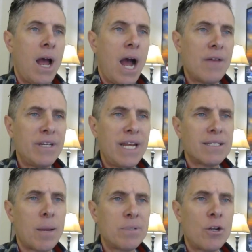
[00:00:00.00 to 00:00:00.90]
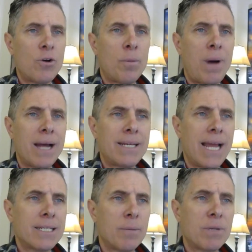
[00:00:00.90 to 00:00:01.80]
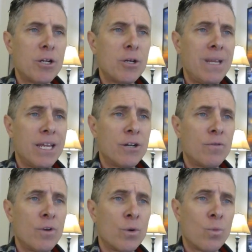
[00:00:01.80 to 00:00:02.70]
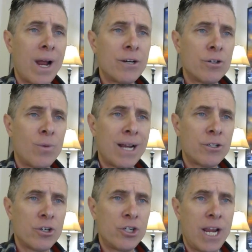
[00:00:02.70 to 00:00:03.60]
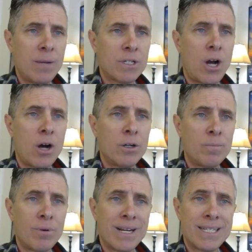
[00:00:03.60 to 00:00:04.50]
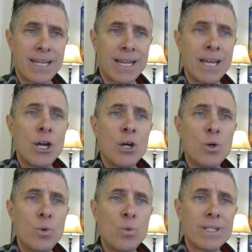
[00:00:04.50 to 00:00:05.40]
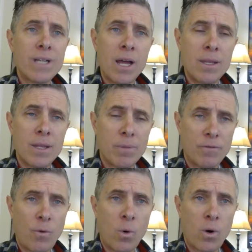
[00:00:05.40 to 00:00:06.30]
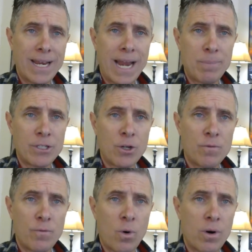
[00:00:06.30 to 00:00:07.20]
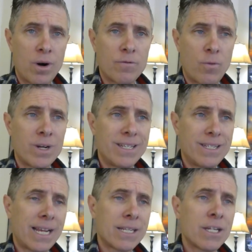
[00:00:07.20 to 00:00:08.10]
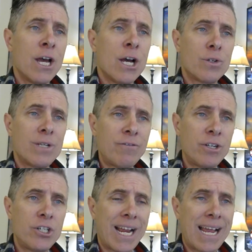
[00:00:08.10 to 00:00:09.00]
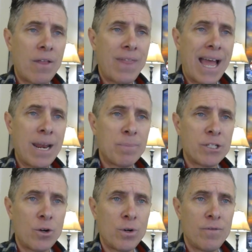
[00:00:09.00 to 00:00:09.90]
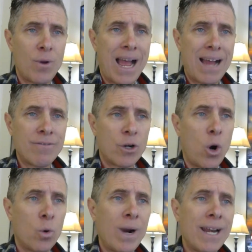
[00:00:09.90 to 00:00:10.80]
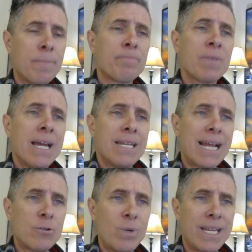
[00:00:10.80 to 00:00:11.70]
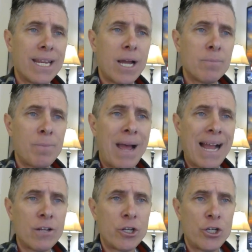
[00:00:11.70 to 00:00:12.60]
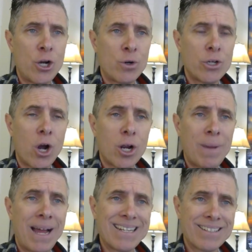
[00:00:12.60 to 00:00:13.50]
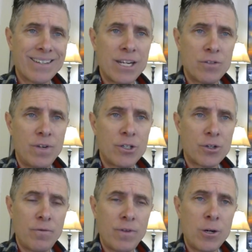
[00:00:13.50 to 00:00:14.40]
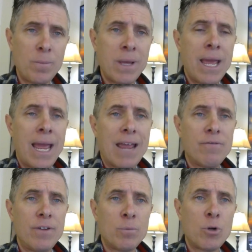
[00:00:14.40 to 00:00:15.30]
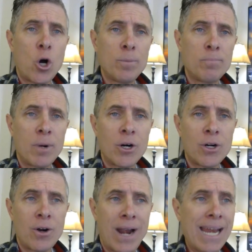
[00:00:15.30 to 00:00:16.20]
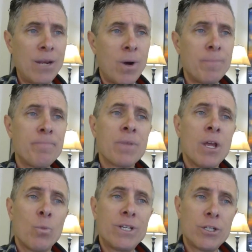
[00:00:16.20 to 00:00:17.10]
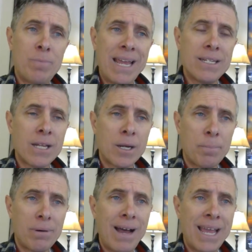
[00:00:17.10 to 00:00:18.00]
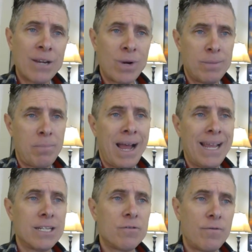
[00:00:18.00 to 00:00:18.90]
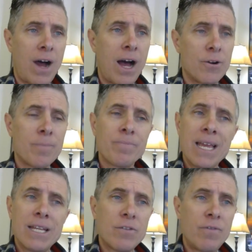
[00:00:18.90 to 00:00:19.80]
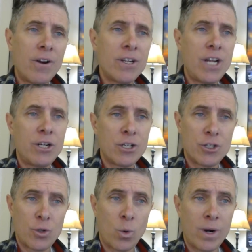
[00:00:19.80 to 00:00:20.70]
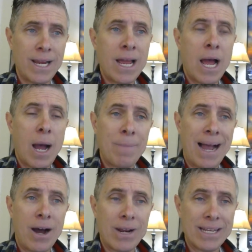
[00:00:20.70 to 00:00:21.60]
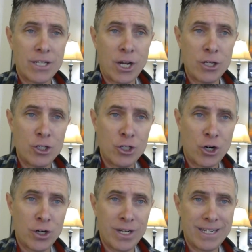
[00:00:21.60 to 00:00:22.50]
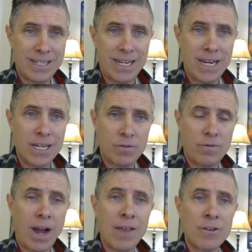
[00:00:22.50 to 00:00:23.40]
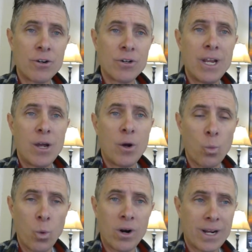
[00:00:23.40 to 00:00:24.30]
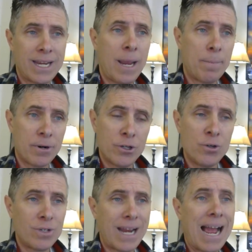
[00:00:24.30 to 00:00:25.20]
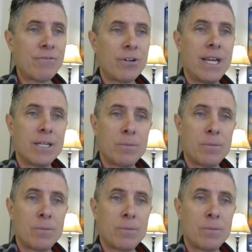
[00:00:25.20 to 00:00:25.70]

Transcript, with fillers: On the next episode of the podcast, I'm going to be interviewing writer director James Cullen Bressack, who was on before in episode 446. So definitely check out that episode if you haven't already. Next week, he comes back on the show to talk about his latest feature film, a film called Murder Anyone, which is based on a play written by his father. It's a very touching story about a son's journey to see his father's work get produced after he has